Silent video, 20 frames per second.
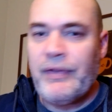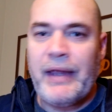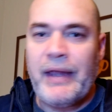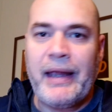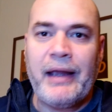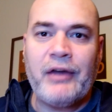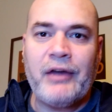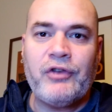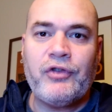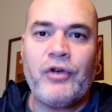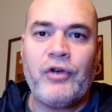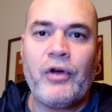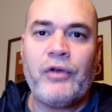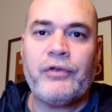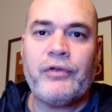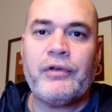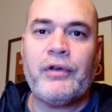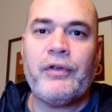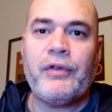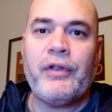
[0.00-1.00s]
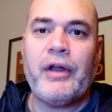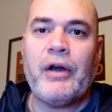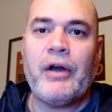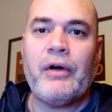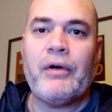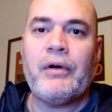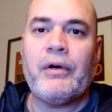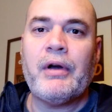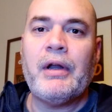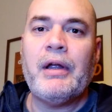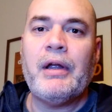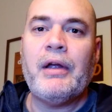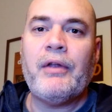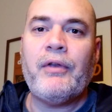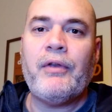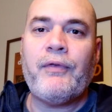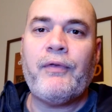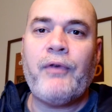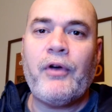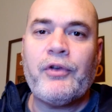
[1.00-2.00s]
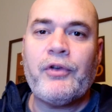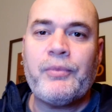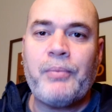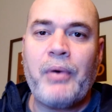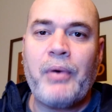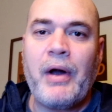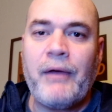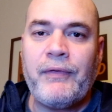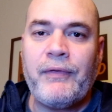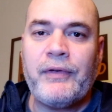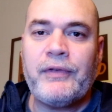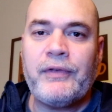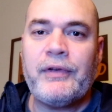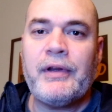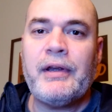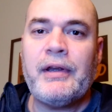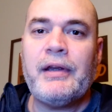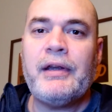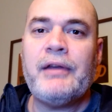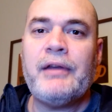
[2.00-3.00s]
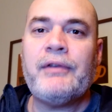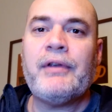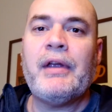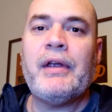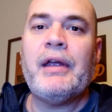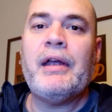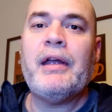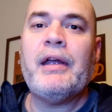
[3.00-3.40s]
they exalt their false prophecies.